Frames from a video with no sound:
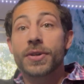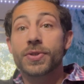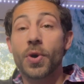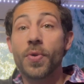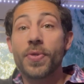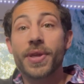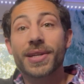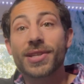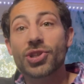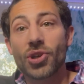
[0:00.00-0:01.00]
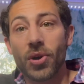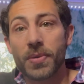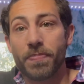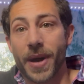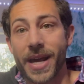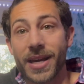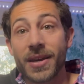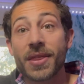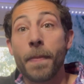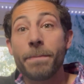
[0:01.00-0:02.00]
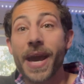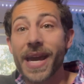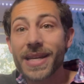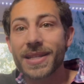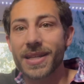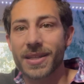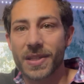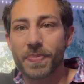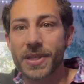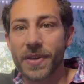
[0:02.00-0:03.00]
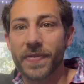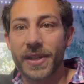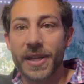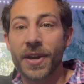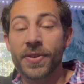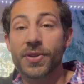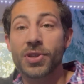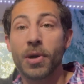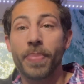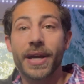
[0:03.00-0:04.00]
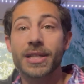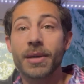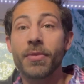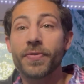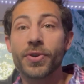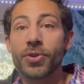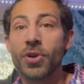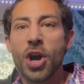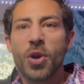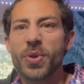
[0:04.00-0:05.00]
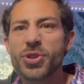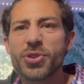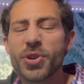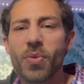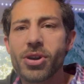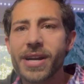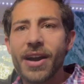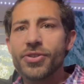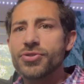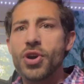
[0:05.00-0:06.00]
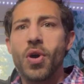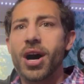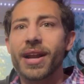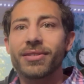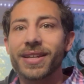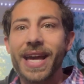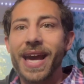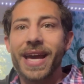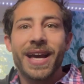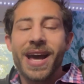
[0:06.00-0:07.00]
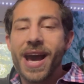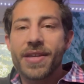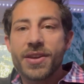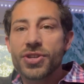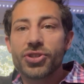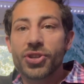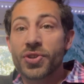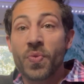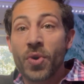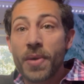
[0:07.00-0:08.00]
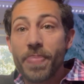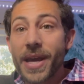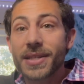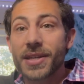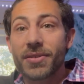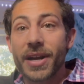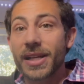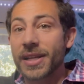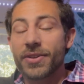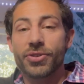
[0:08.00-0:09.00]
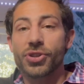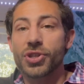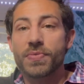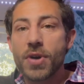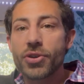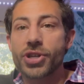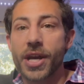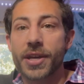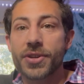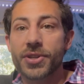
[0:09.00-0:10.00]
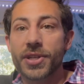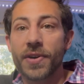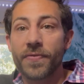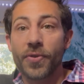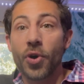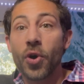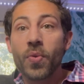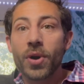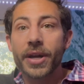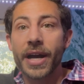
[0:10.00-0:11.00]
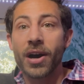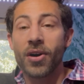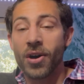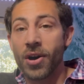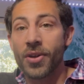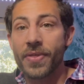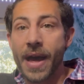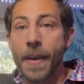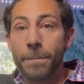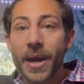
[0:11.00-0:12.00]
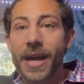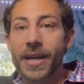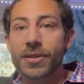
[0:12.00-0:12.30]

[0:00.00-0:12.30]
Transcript: So the assault bike, the pacing specifically on the assault bike. Some of you would do your workout, you'd go hot out the gate, and then you just weren't pacing correctly and you're just smoke checking yourself for the whole workout on that bike.